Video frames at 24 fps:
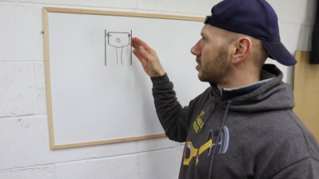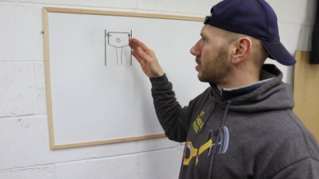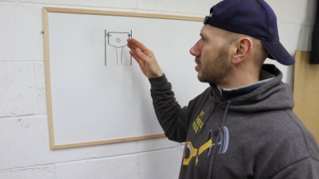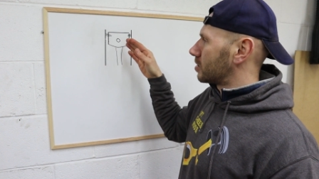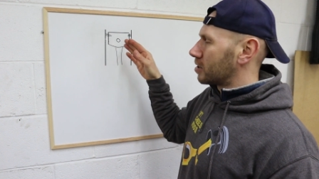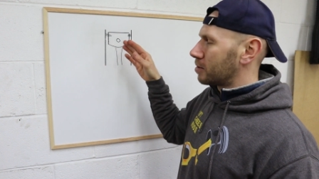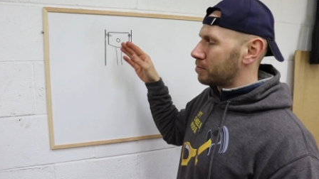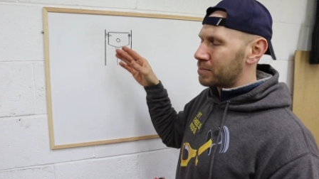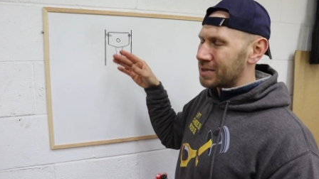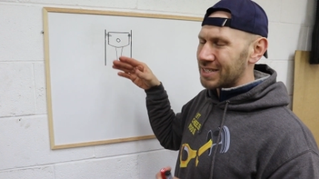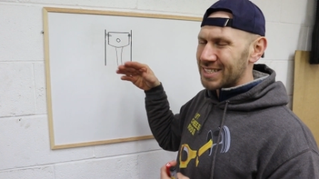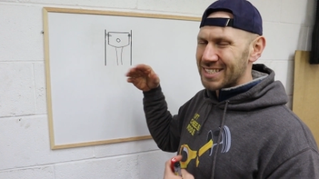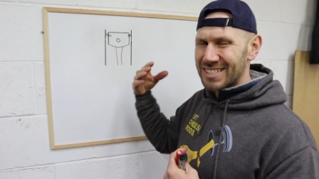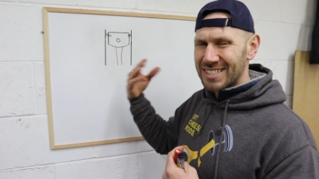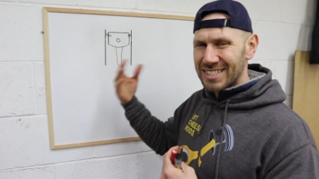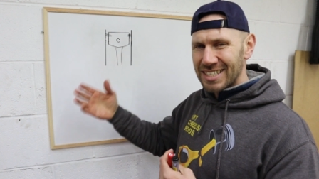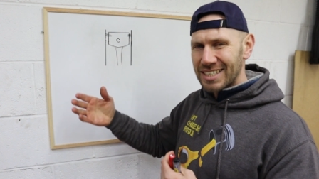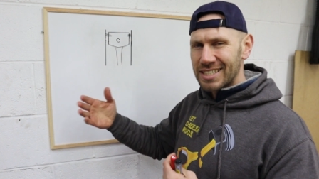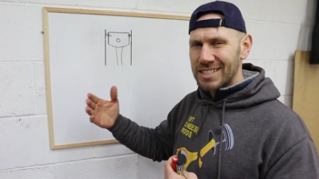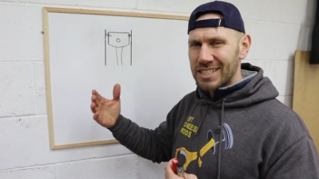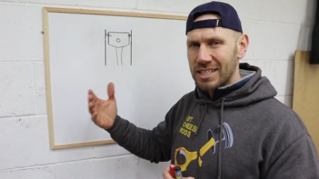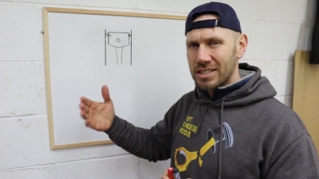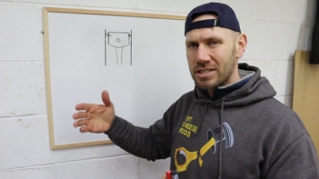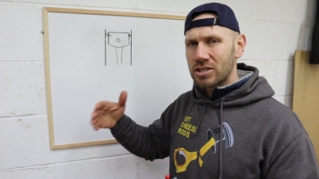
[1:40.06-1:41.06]
to be
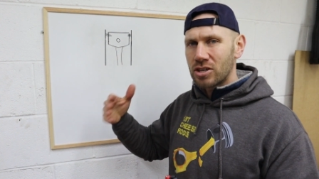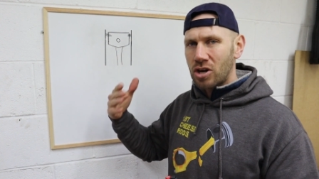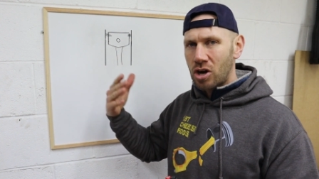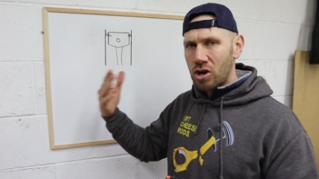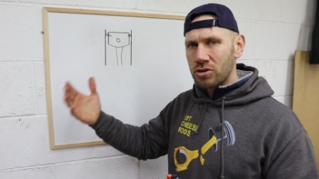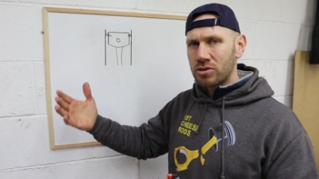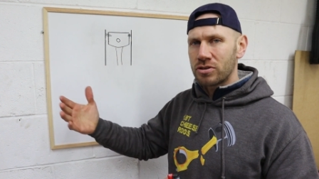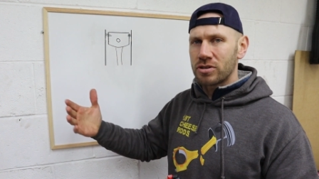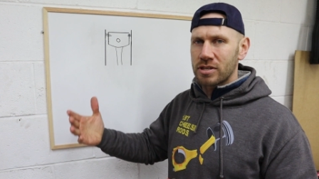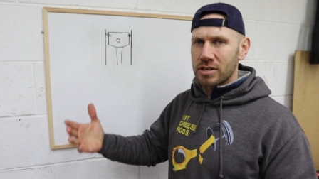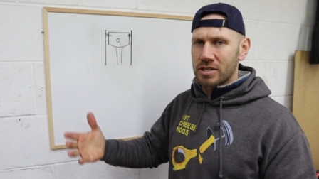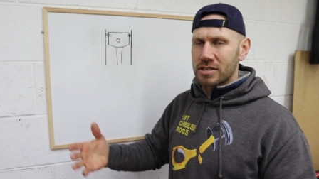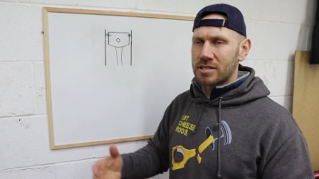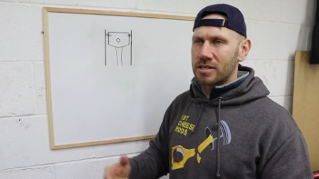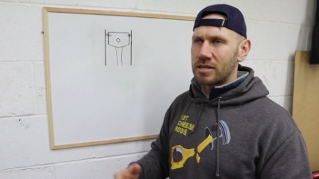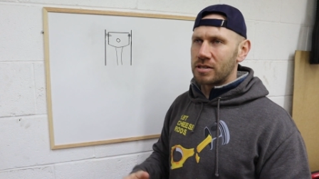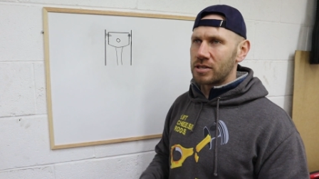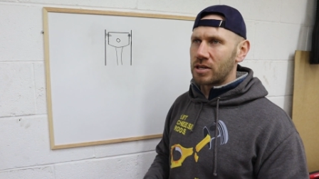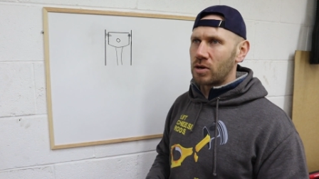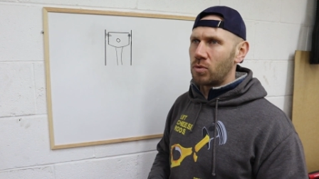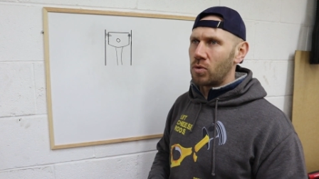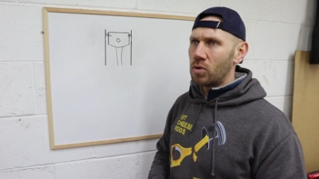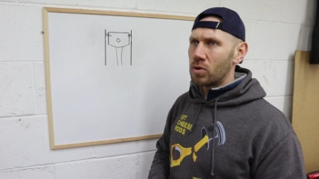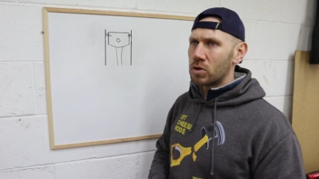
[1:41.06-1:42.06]
seated onto the
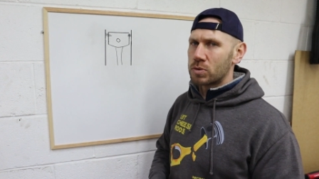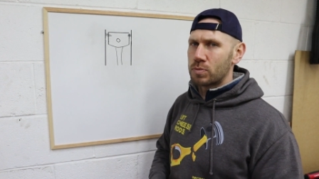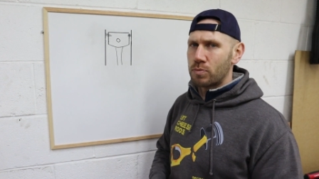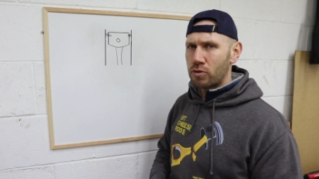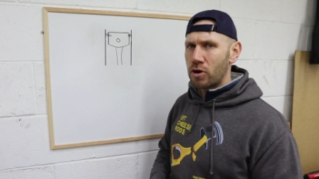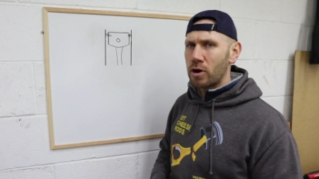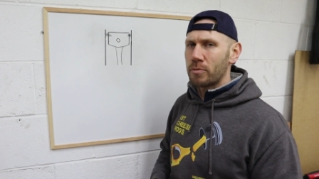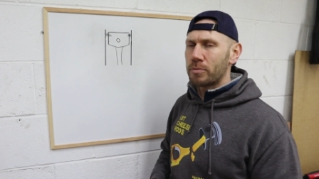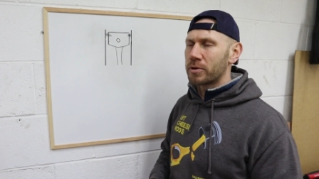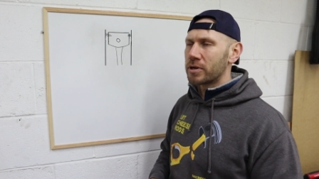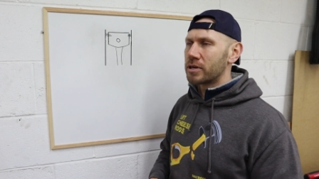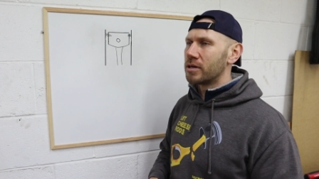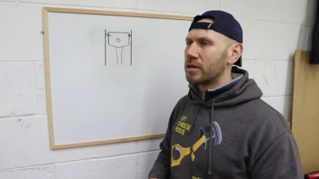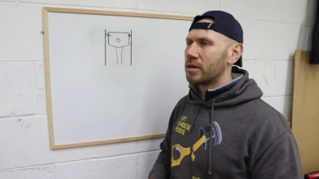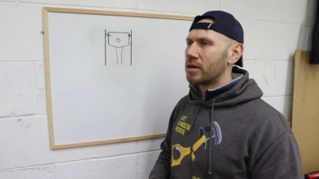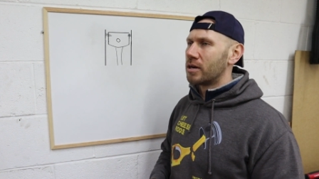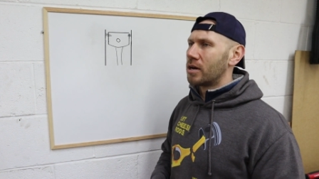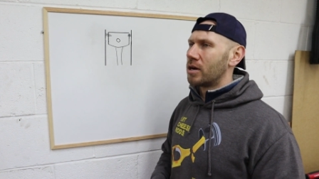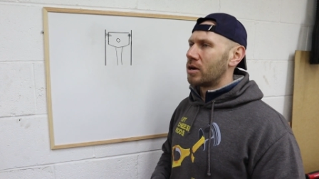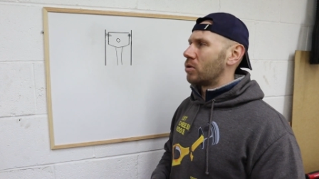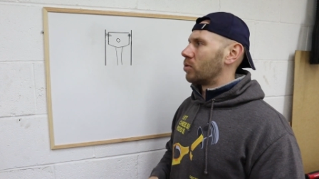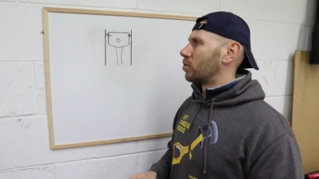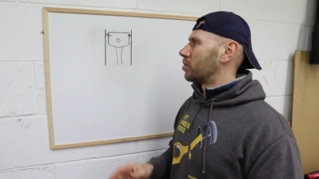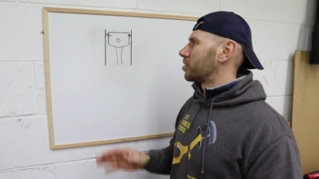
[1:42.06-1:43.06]
cylinder walls properly,
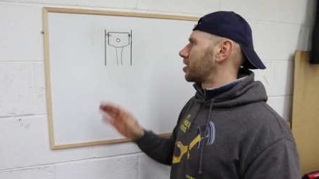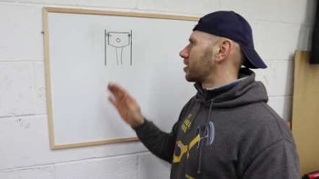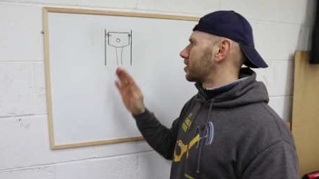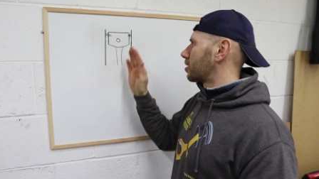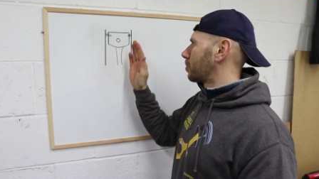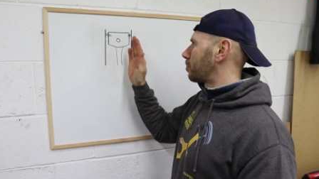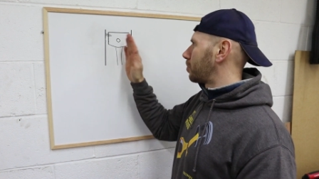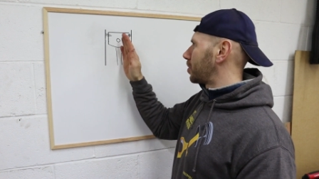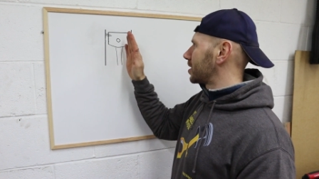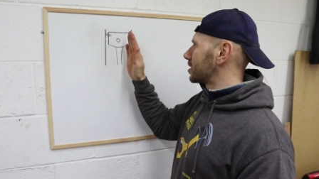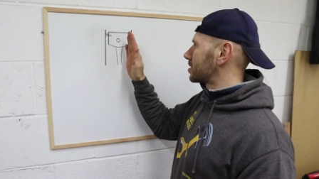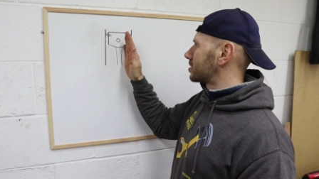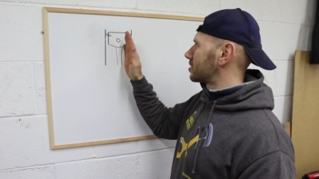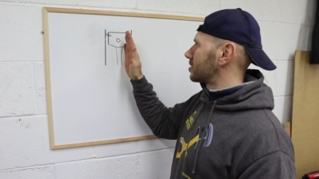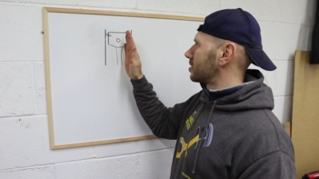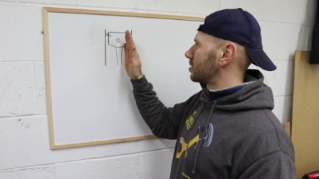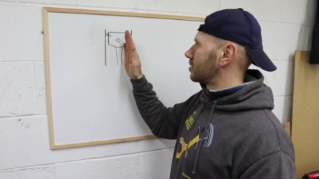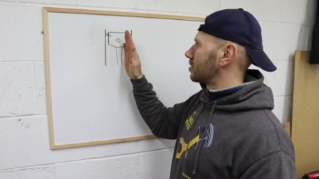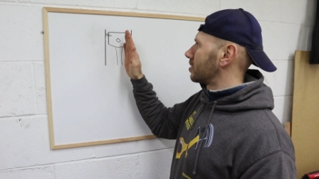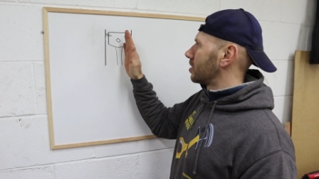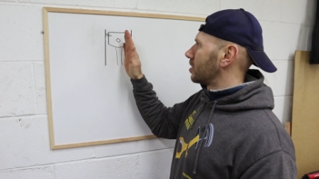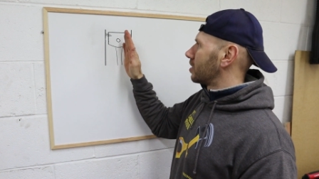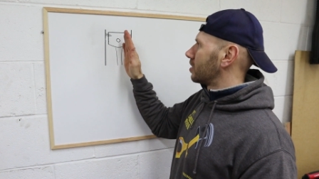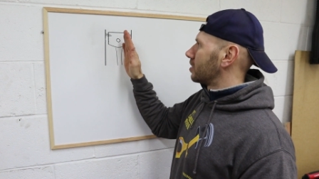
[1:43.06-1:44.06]
well then the
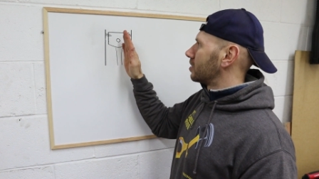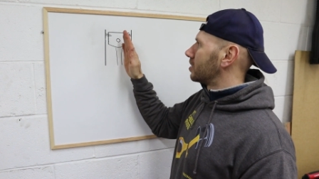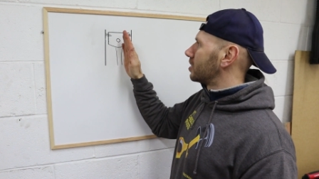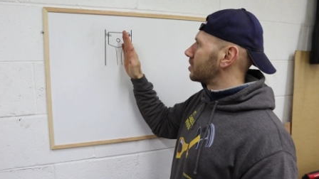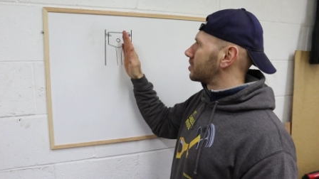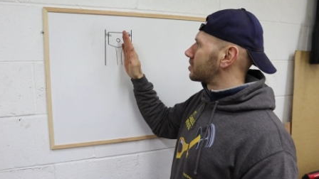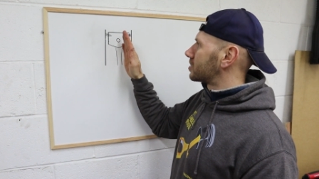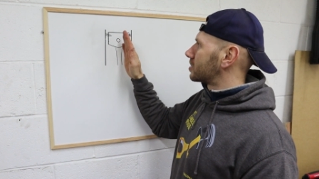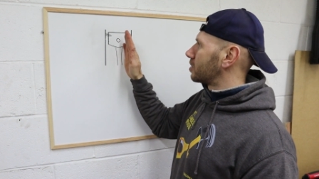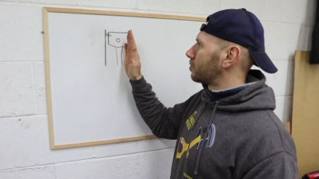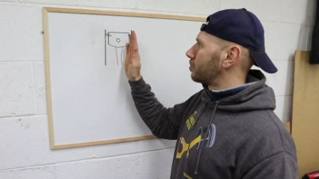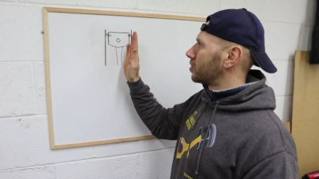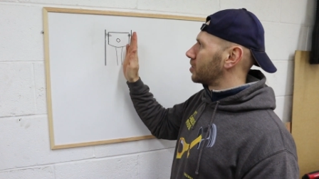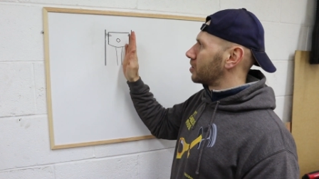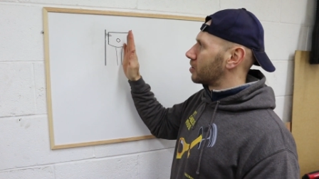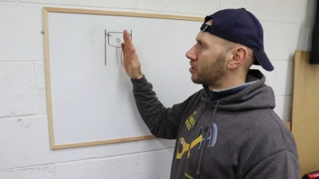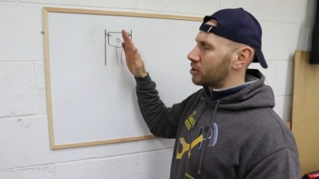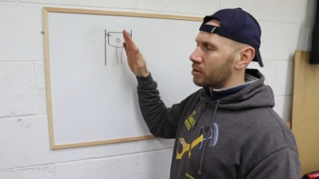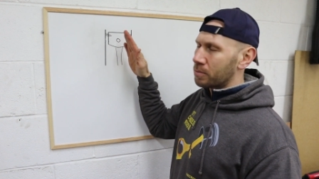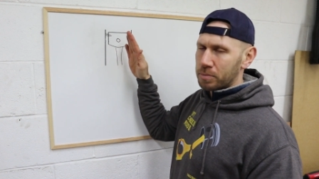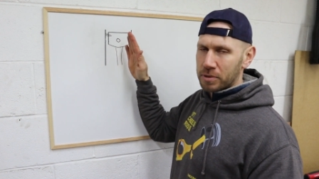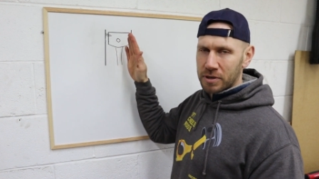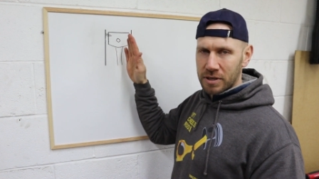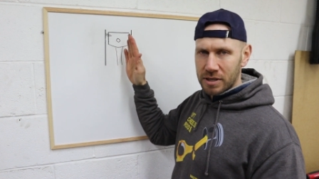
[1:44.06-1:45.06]
piston needs to be
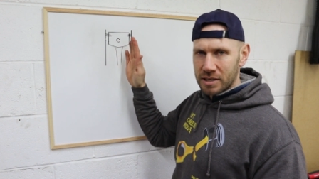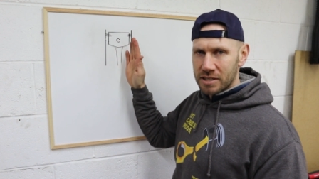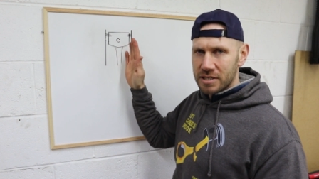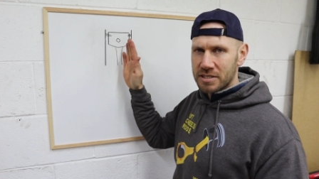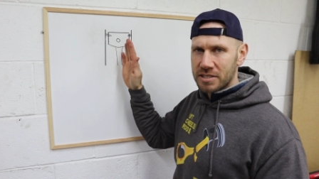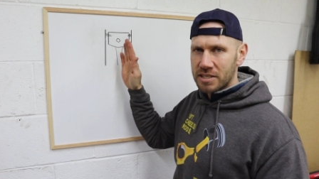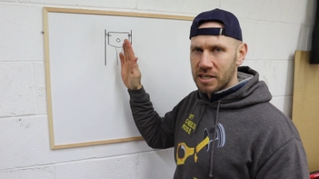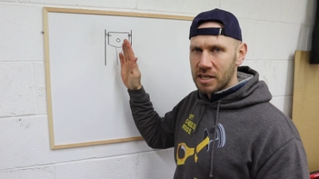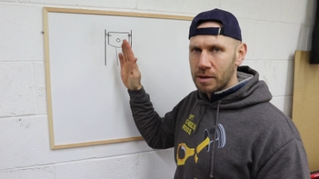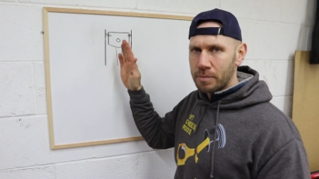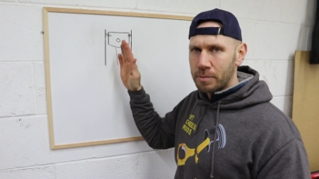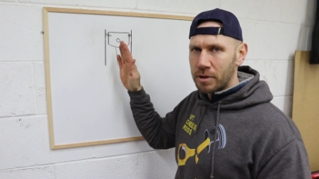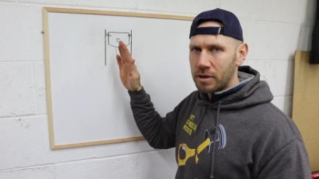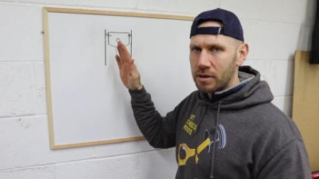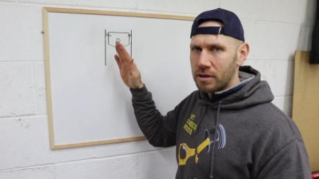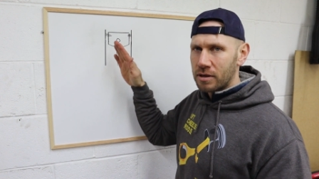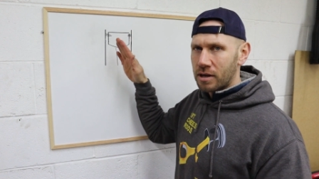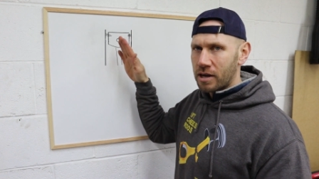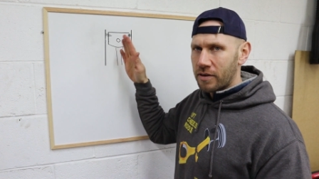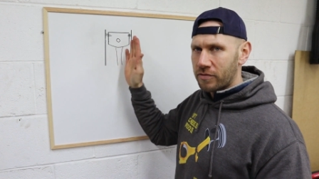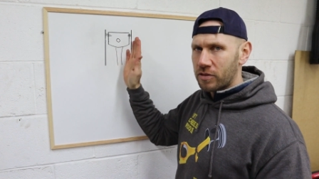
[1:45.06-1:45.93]
completely stable.